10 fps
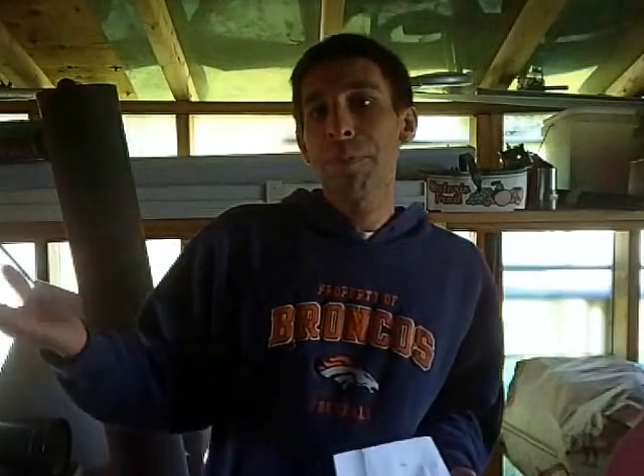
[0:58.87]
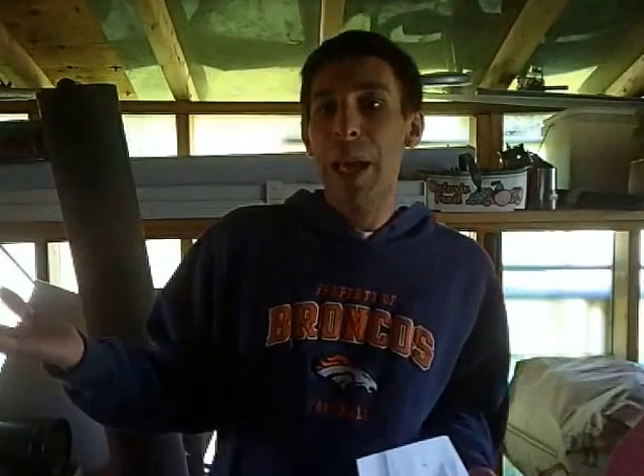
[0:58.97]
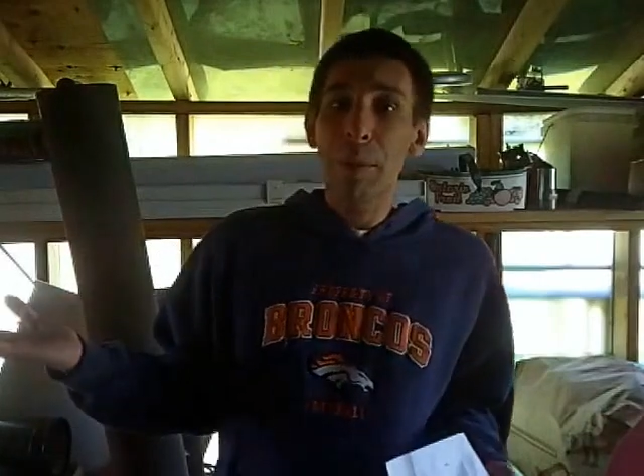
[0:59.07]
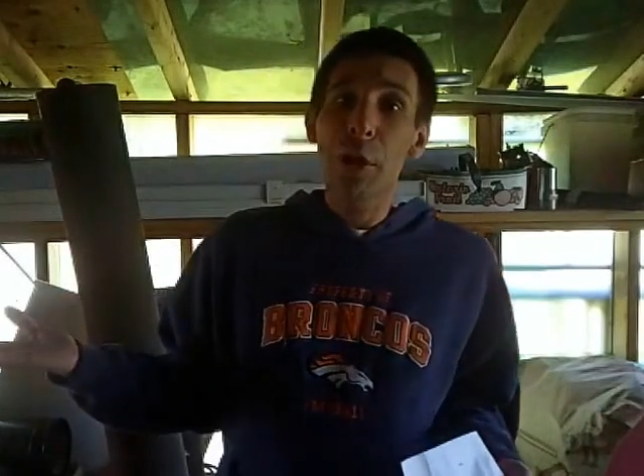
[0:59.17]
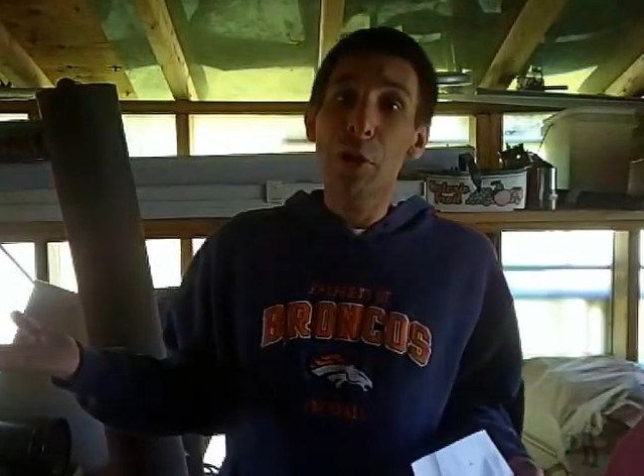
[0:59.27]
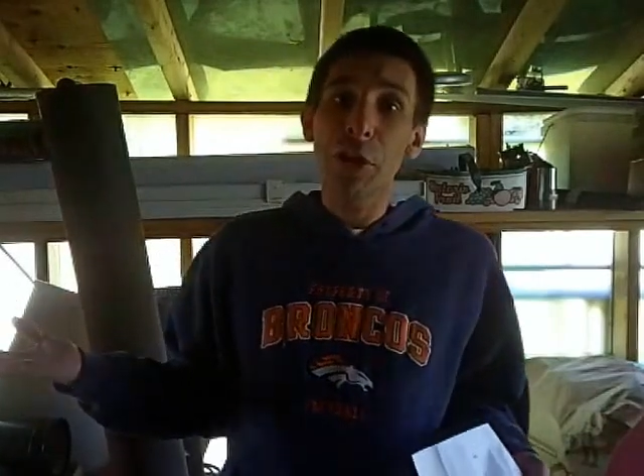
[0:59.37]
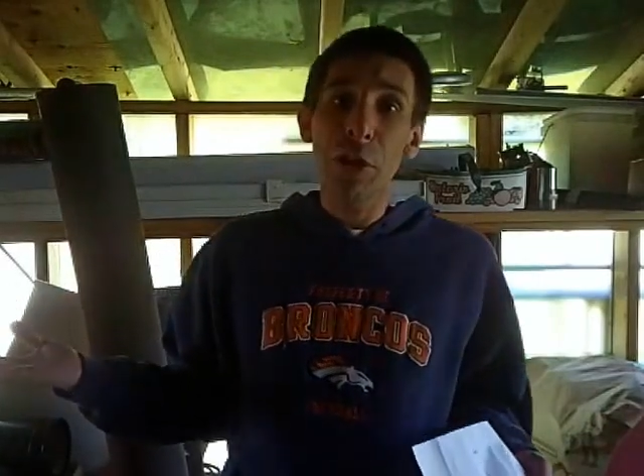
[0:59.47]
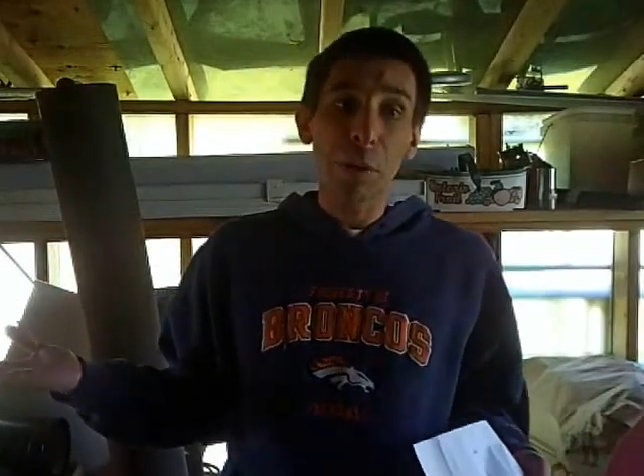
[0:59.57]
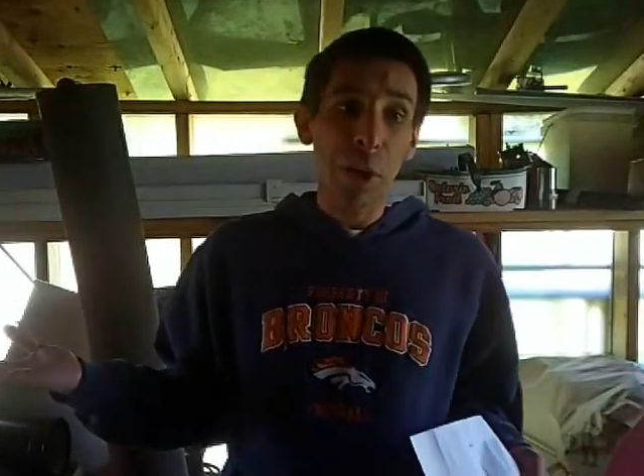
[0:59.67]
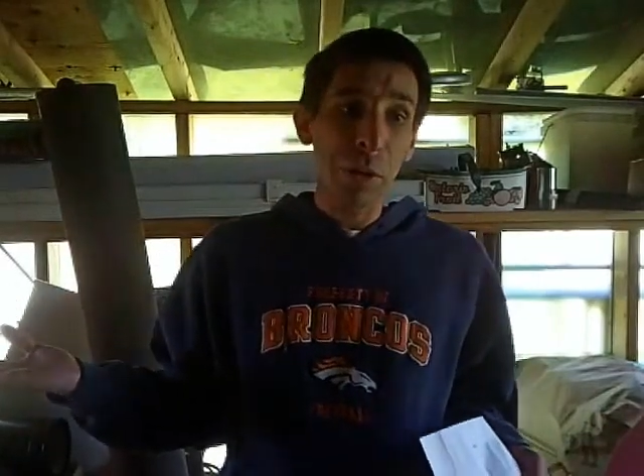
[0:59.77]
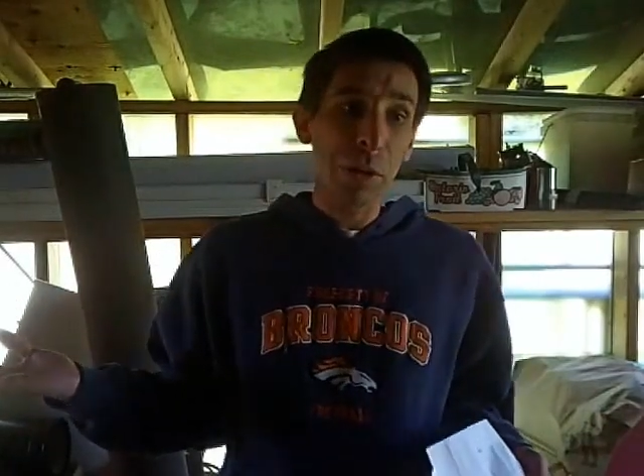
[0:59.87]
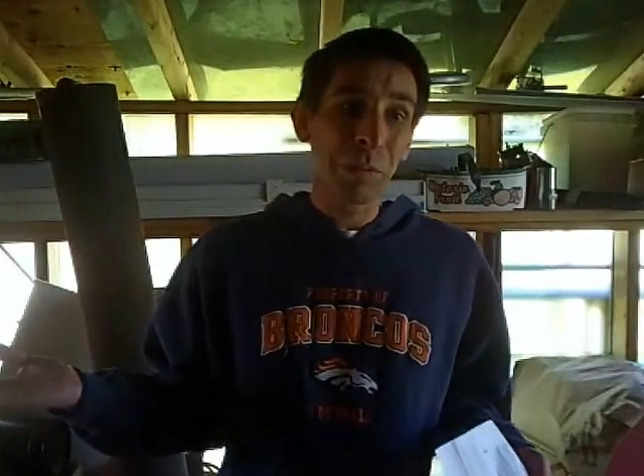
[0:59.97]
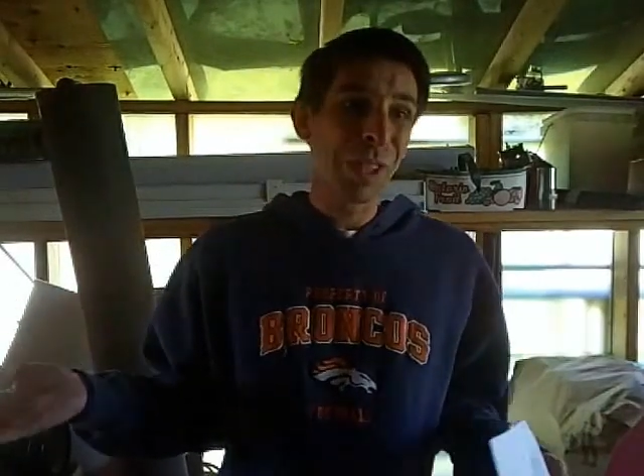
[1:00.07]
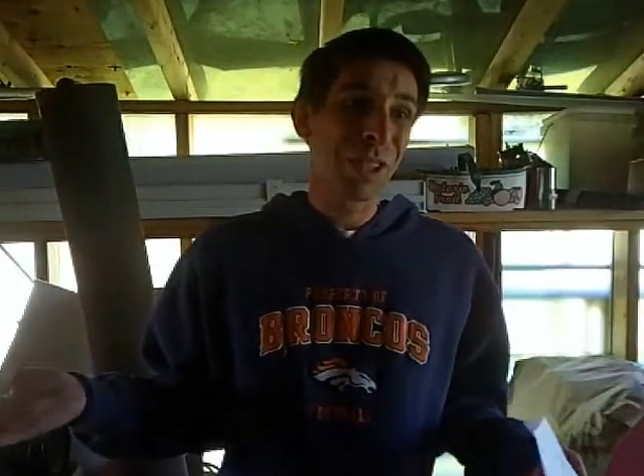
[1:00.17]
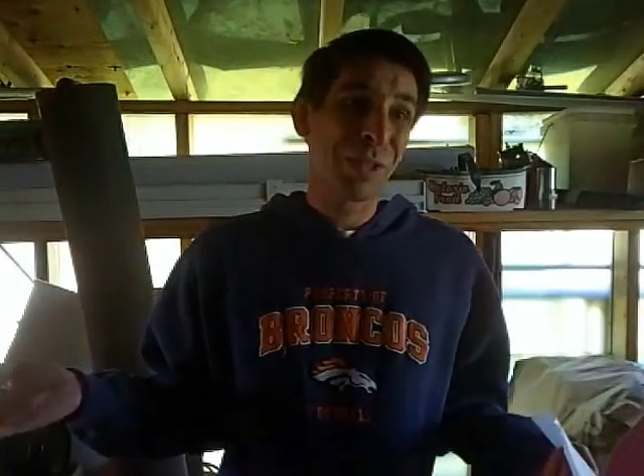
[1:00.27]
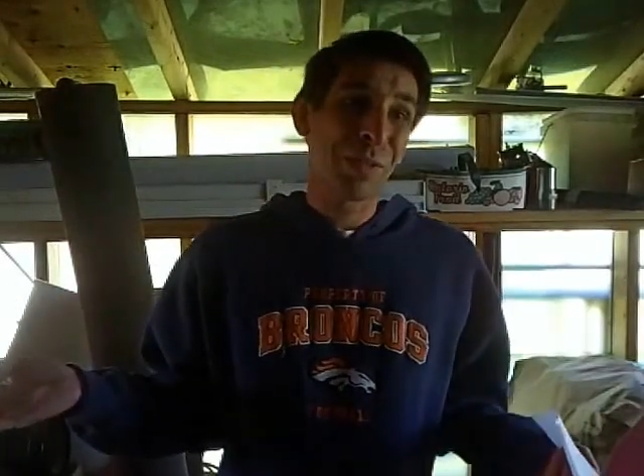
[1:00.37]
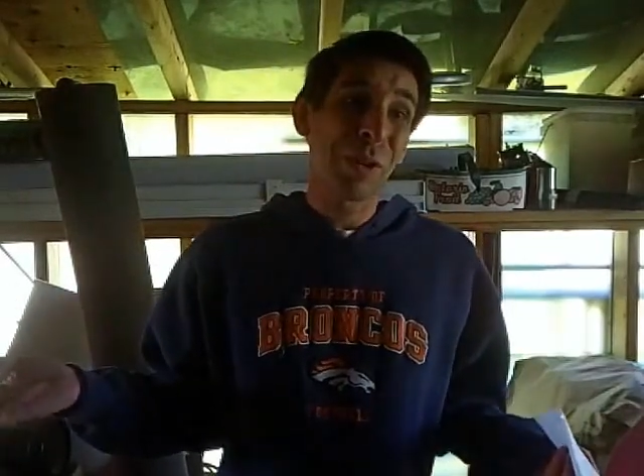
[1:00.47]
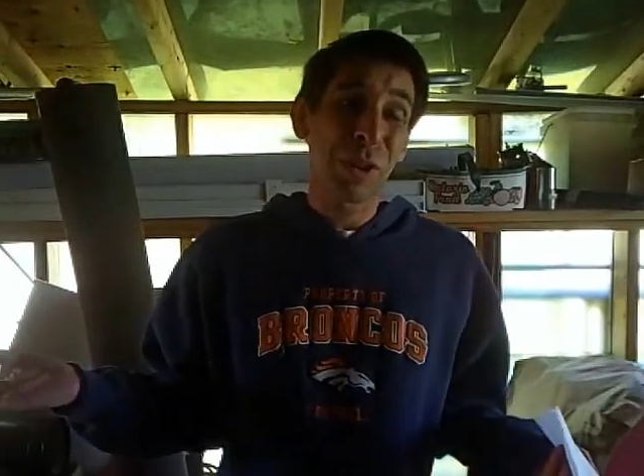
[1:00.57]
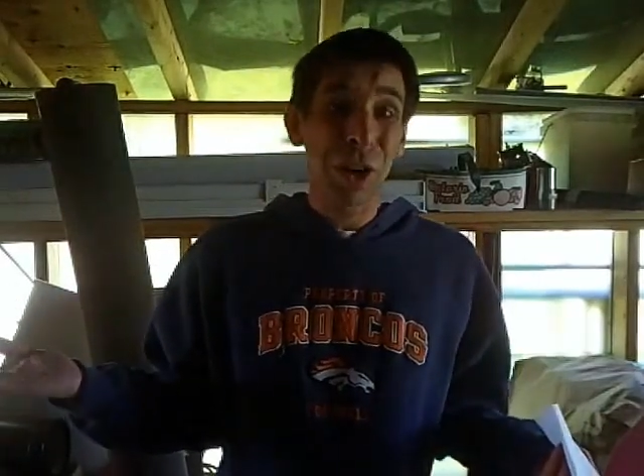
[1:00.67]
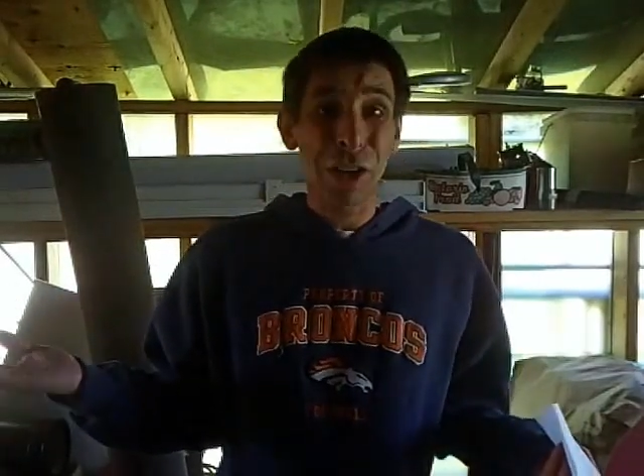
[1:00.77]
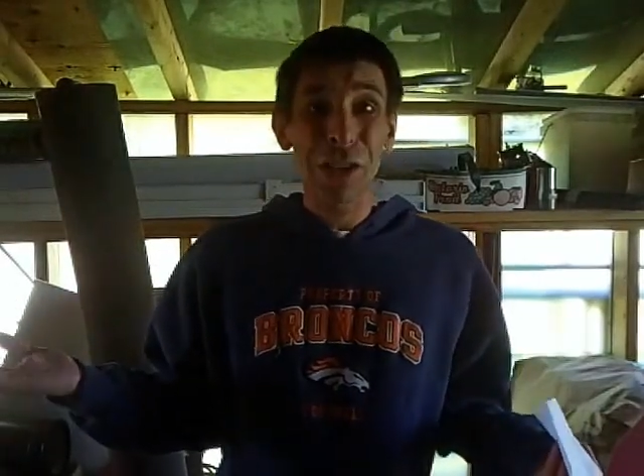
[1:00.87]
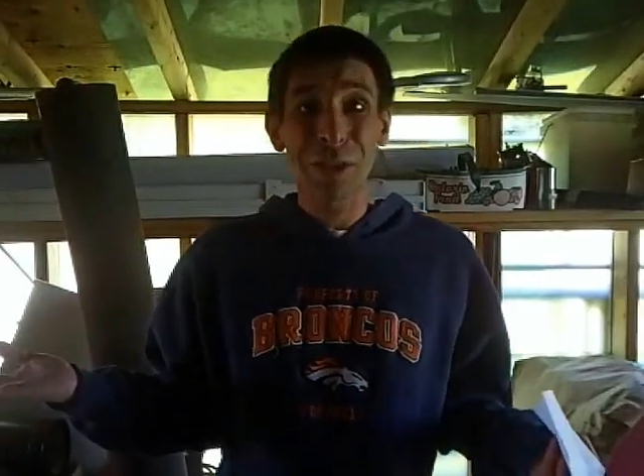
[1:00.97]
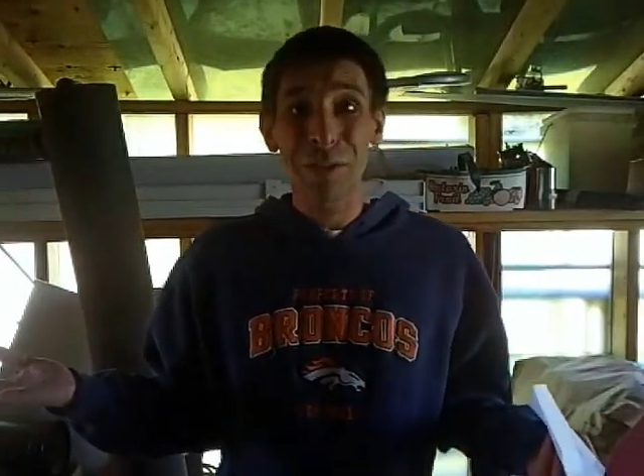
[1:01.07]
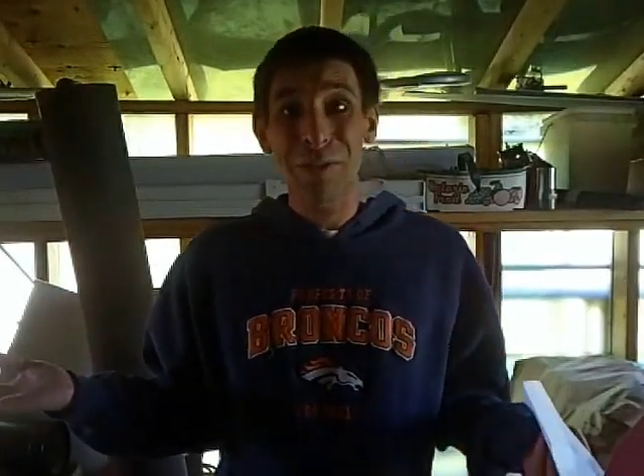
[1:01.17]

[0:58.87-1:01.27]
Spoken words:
They lose on the road, which occurs